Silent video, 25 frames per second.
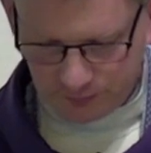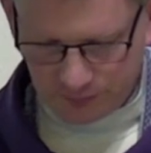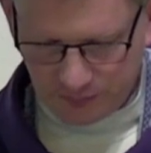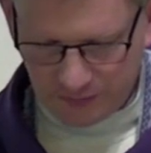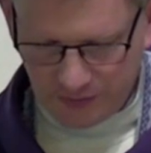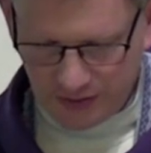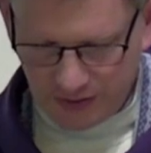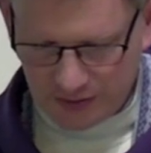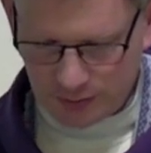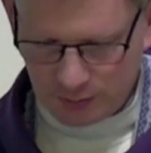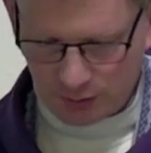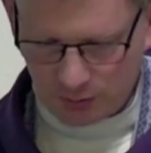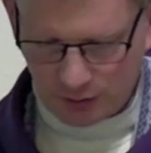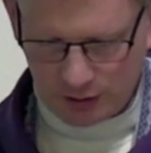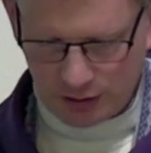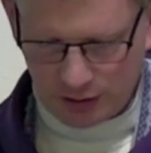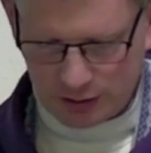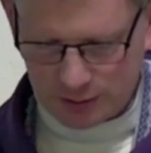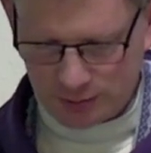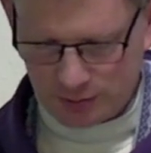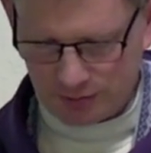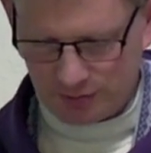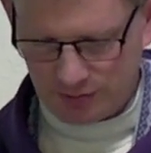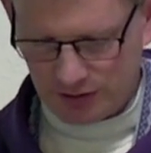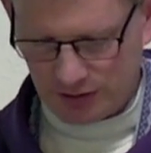So our
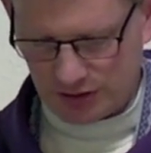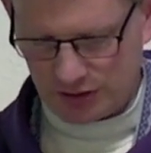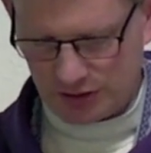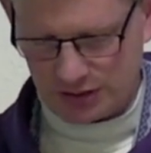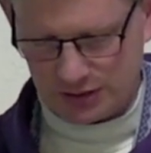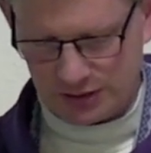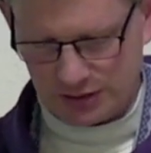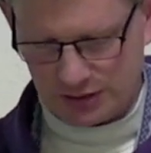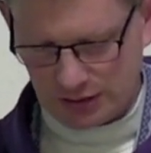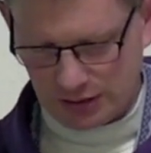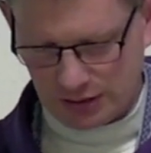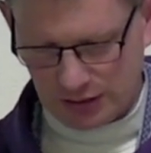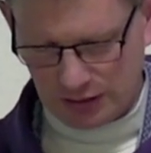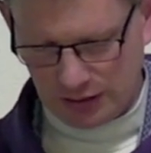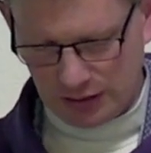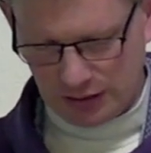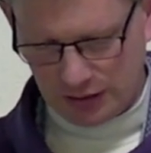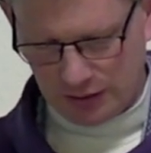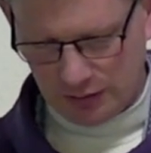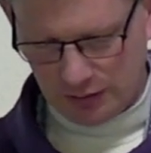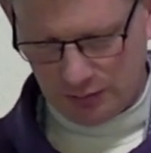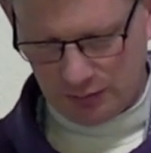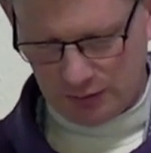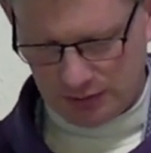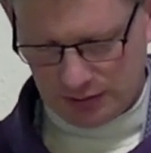gospel finishes
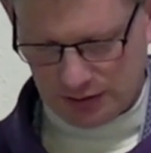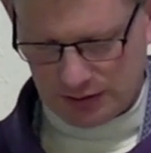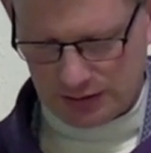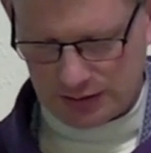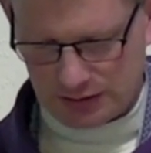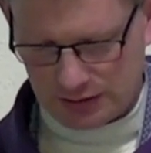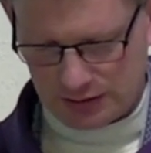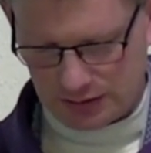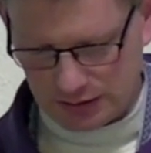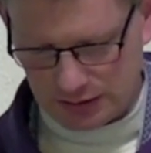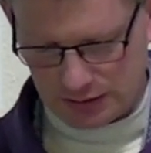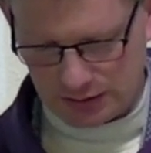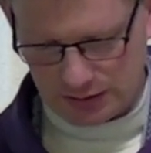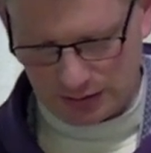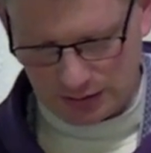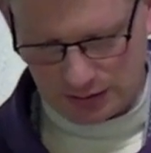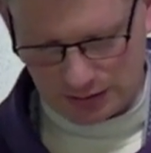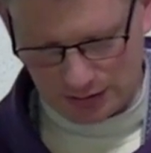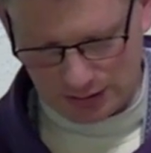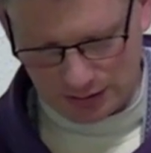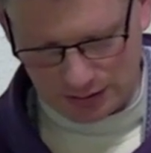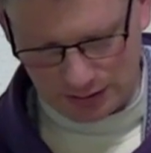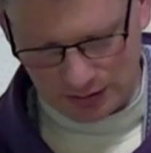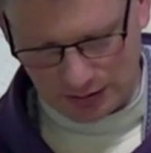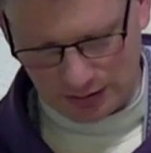with this
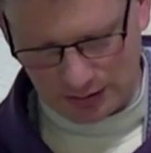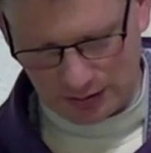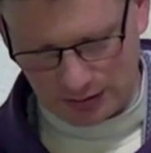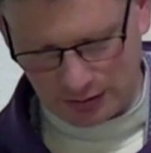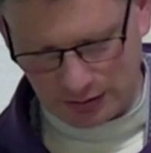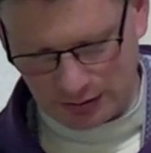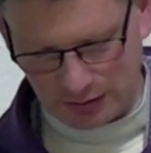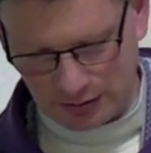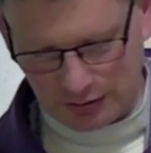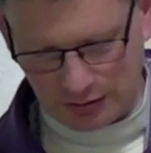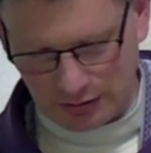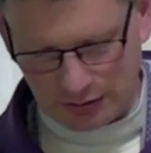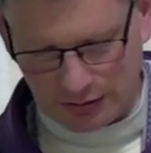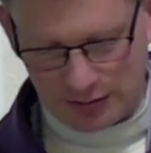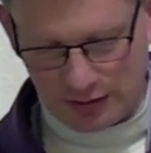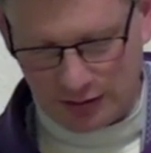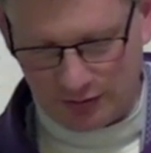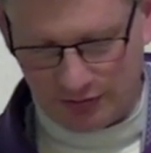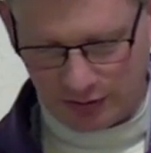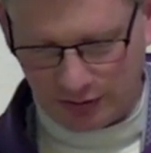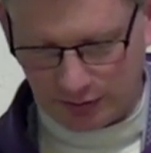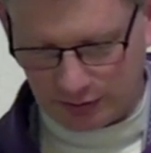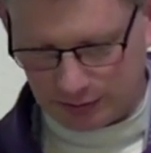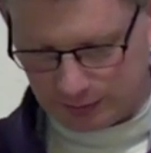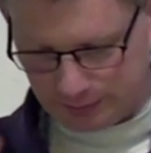cliffhanger.